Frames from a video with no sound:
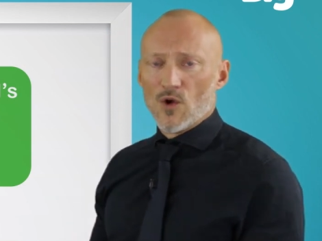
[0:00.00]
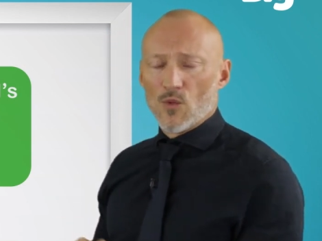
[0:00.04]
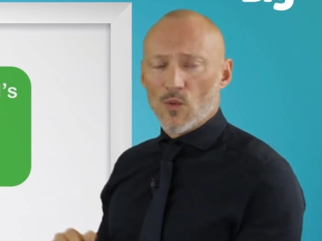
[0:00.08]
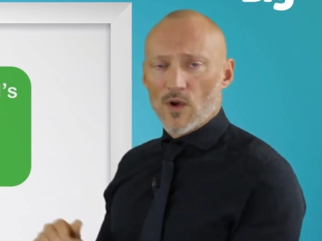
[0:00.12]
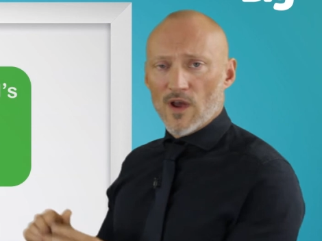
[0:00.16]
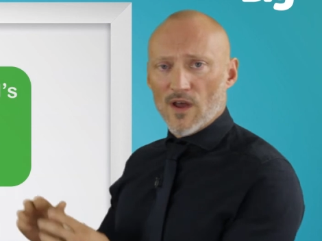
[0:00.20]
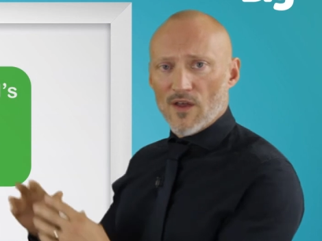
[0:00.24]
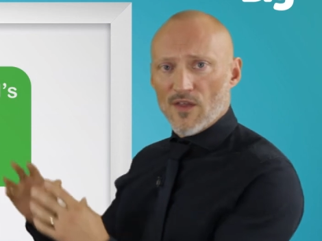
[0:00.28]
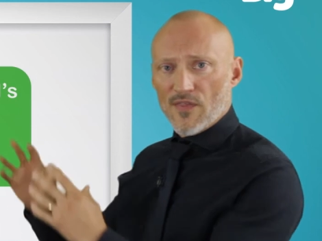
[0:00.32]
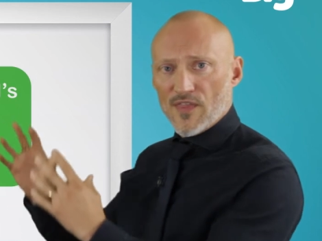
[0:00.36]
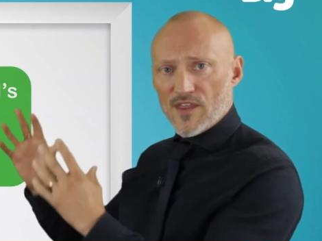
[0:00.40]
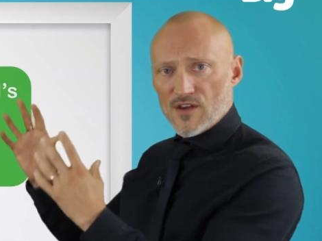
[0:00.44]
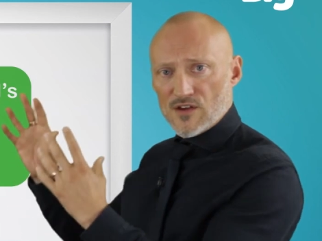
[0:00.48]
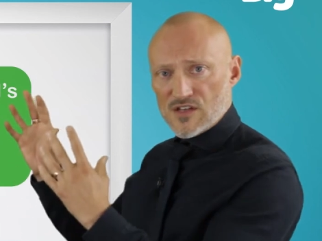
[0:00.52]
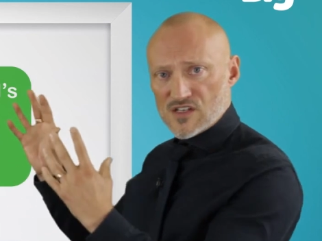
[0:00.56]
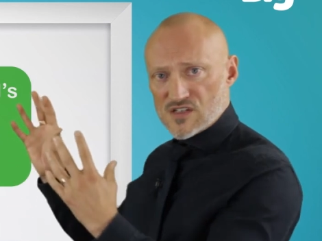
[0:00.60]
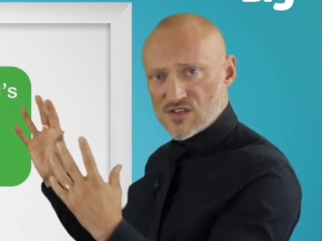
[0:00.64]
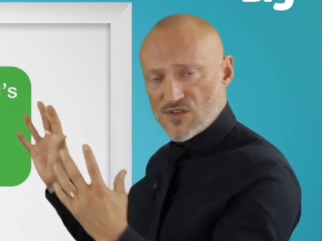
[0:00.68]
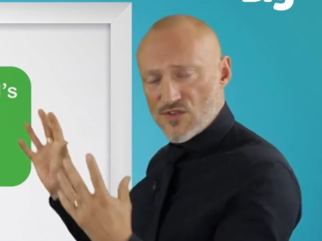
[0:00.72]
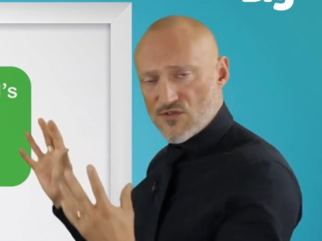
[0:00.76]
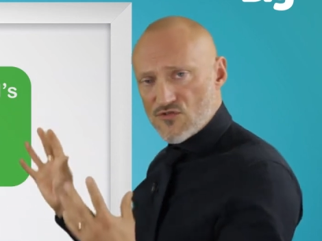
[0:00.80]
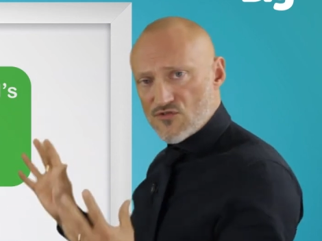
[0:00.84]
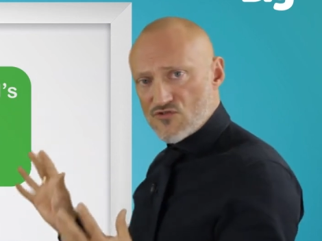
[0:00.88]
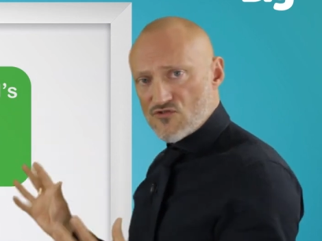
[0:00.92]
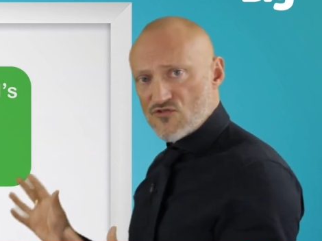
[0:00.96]
where
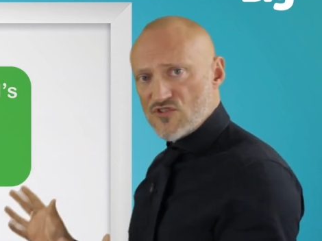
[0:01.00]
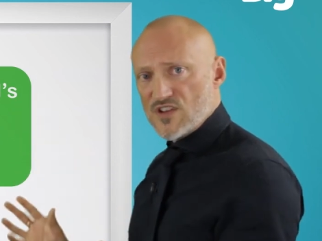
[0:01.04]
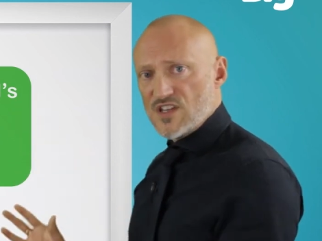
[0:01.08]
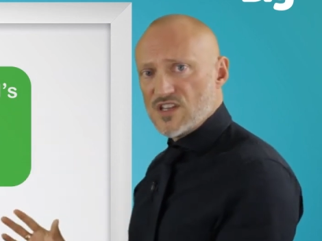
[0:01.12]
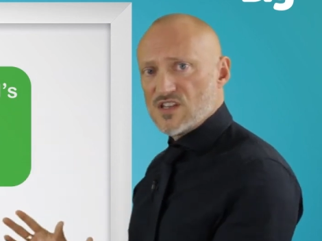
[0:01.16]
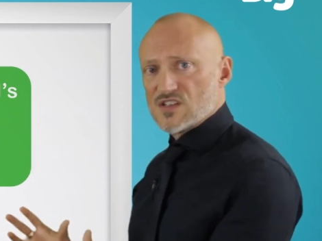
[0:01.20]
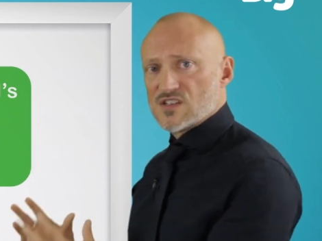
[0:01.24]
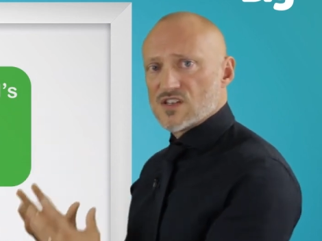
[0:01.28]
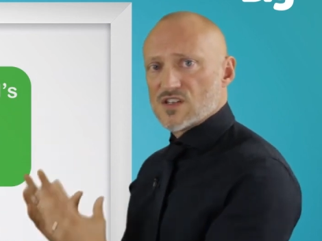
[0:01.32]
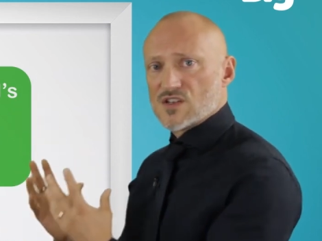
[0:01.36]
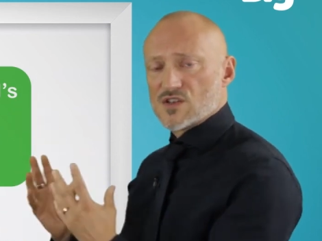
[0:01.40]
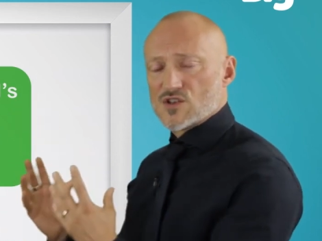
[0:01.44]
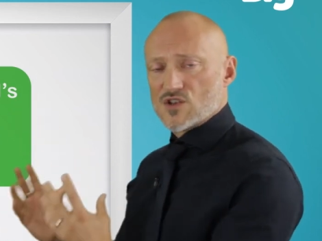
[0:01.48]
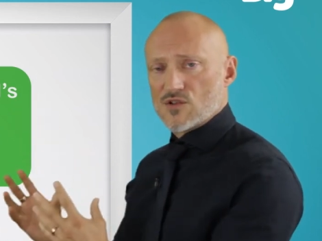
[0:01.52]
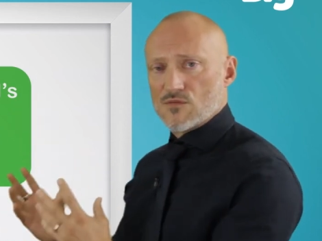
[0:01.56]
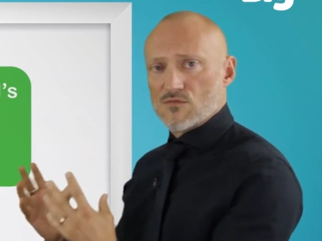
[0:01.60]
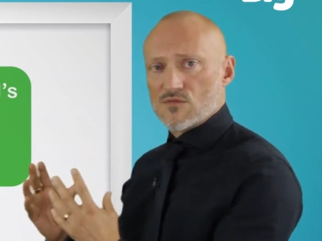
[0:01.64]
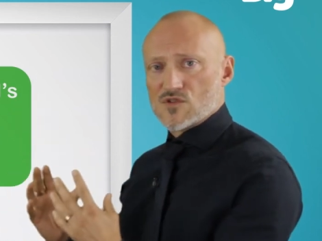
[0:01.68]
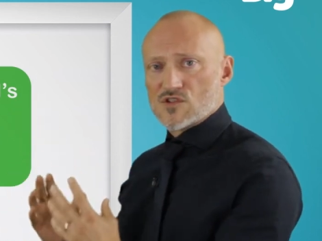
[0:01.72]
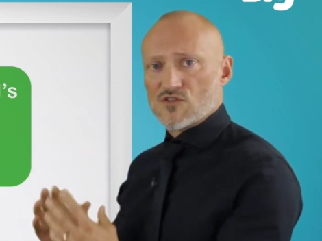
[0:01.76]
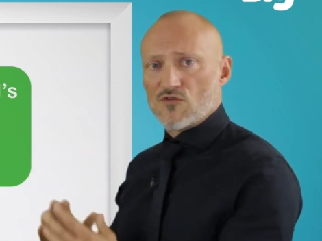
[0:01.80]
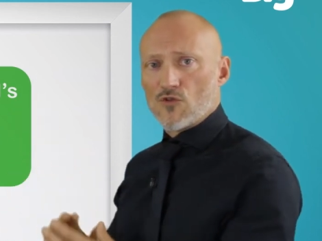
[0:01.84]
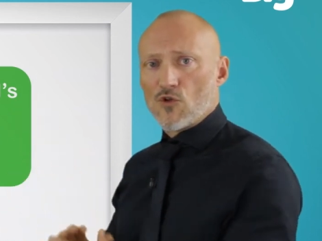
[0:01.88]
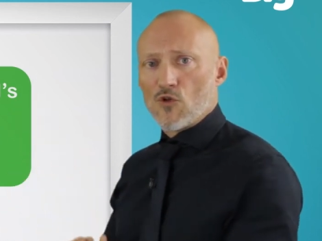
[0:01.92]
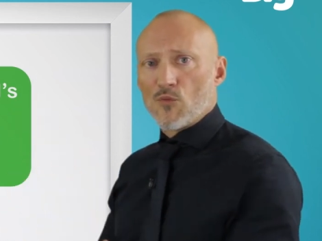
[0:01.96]
these 3
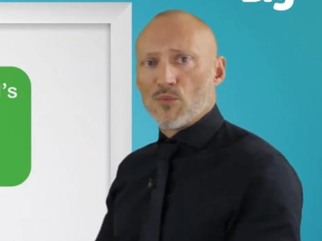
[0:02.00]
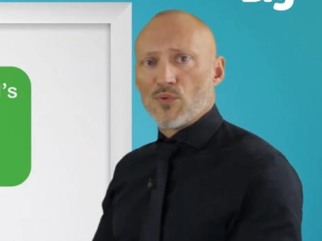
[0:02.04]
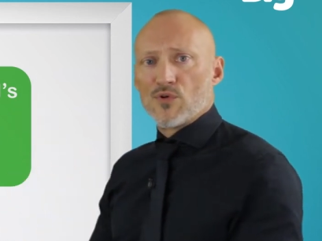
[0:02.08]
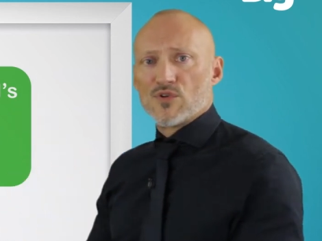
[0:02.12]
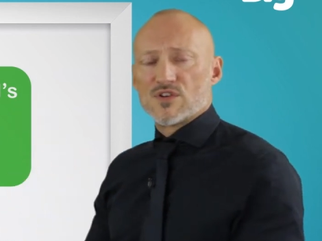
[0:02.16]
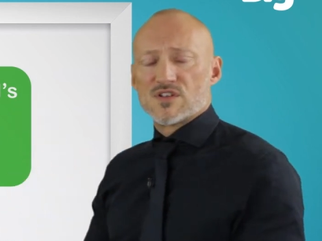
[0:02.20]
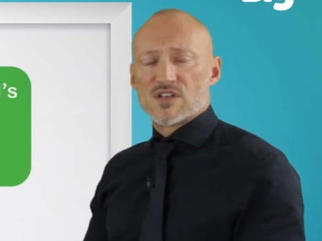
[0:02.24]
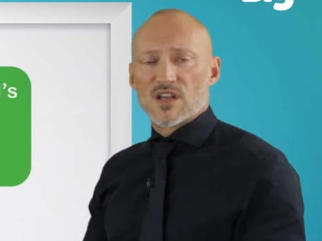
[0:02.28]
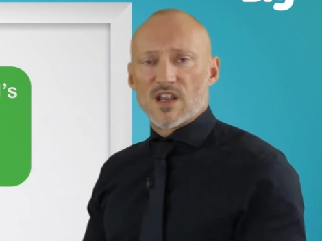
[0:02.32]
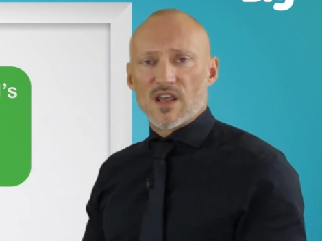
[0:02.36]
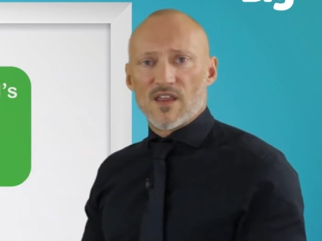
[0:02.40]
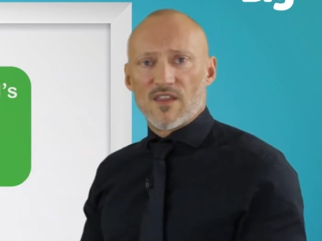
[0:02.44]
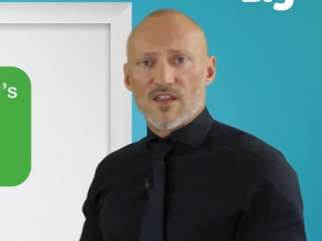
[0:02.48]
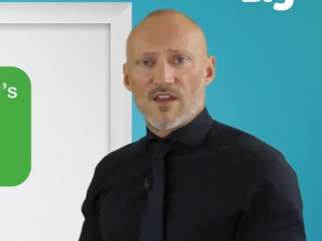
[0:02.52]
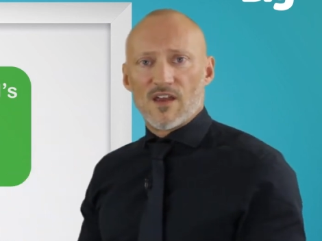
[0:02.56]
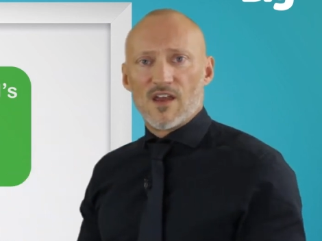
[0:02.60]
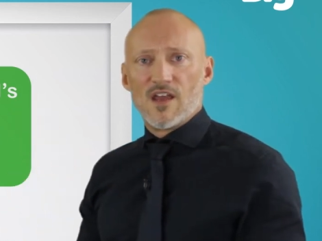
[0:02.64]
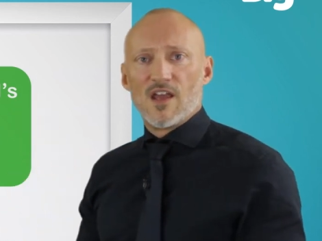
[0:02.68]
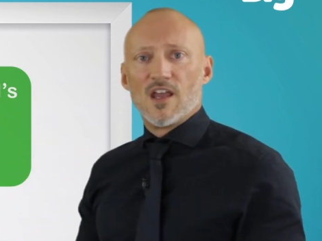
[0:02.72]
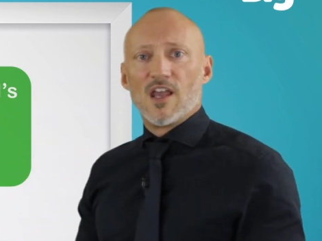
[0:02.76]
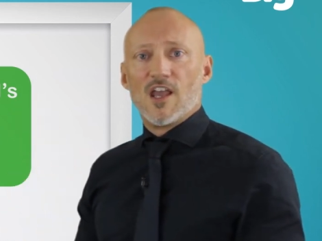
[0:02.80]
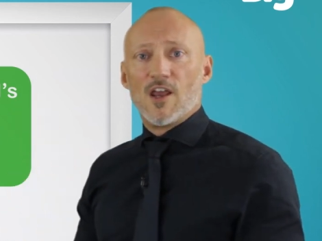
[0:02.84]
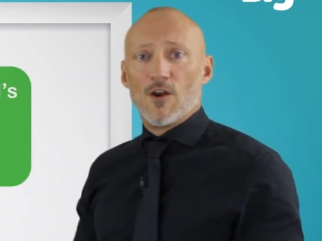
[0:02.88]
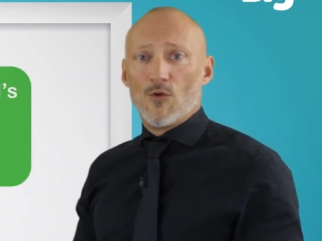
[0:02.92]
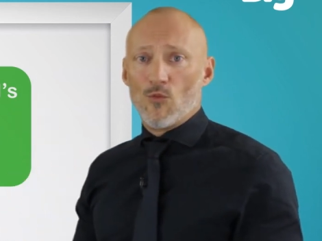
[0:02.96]
systems are all put together
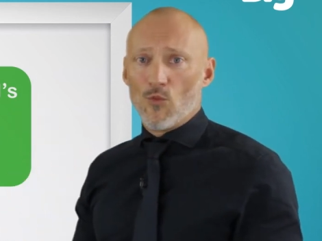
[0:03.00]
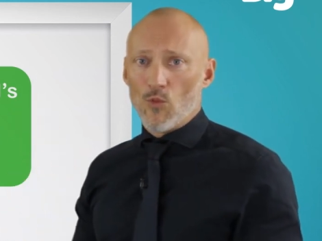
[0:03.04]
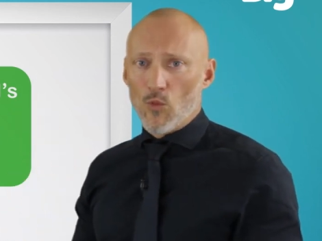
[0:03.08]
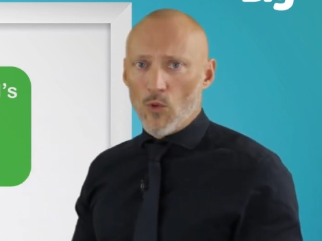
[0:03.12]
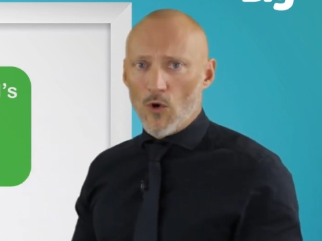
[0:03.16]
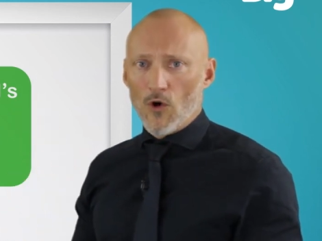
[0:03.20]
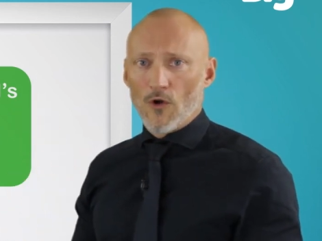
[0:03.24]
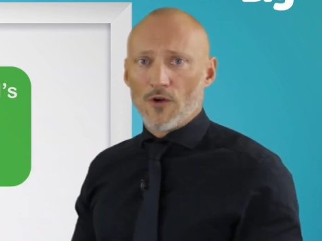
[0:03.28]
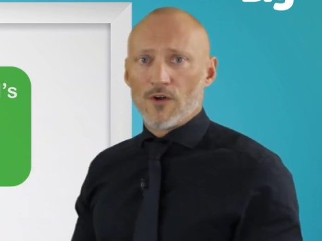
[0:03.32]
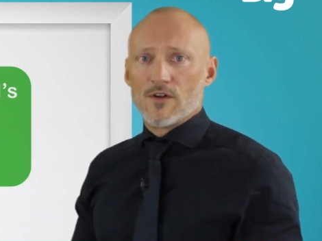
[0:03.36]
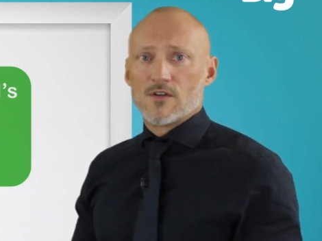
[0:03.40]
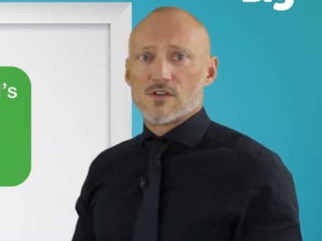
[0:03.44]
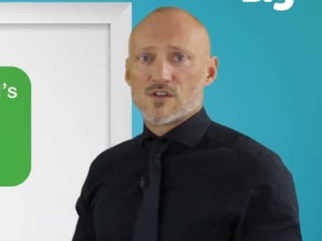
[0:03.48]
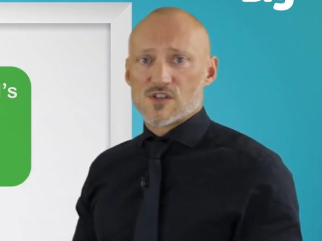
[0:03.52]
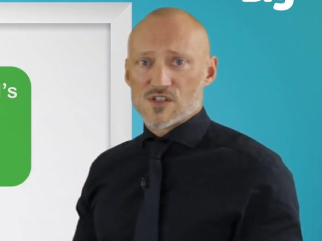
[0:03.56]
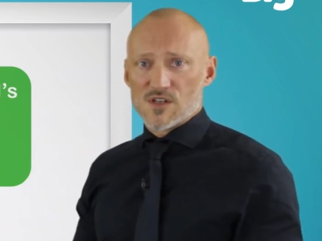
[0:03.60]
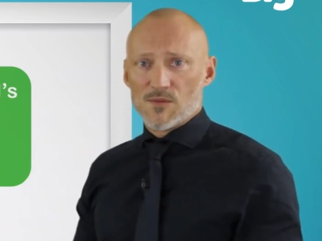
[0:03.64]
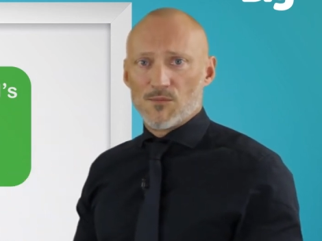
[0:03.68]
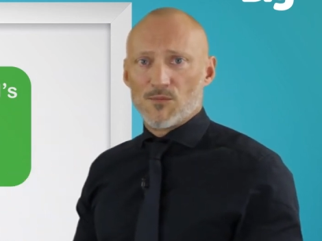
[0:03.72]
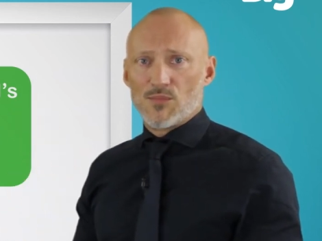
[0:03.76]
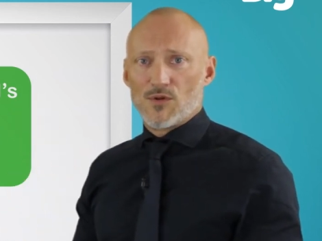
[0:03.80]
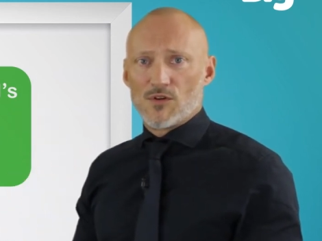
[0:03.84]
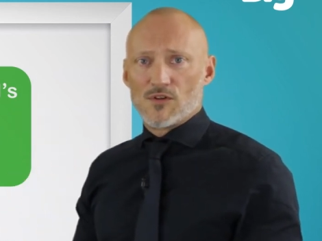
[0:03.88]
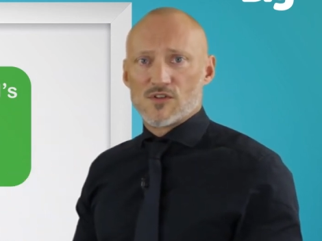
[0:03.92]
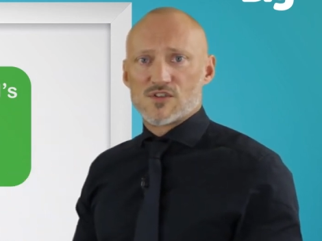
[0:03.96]
in one
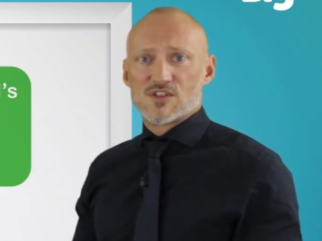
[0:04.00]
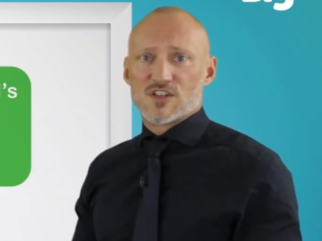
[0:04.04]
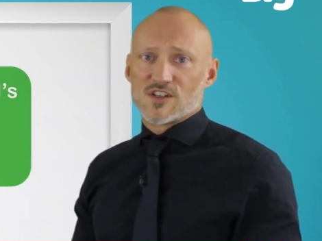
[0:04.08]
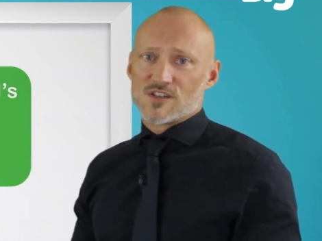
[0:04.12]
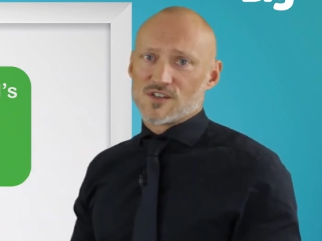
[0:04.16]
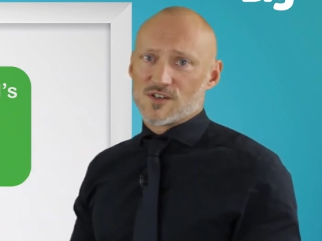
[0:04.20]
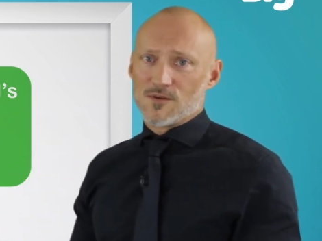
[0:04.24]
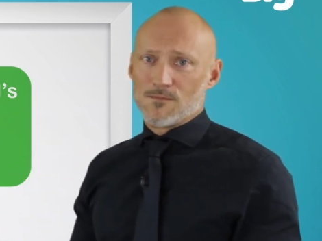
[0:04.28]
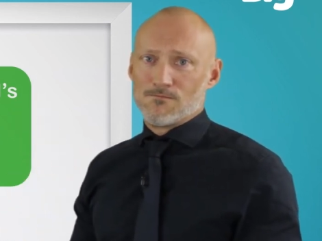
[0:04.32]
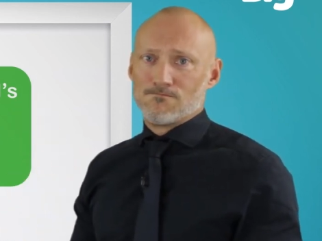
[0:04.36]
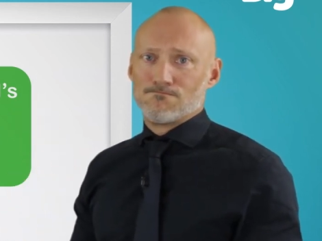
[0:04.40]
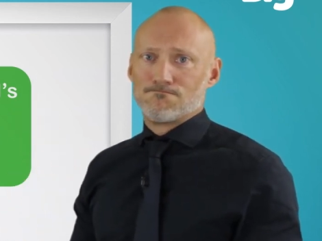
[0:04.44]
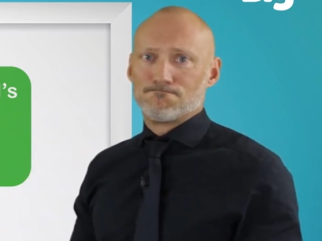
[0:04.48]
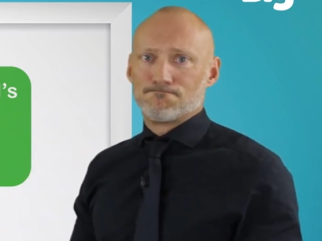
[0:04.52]
simple system.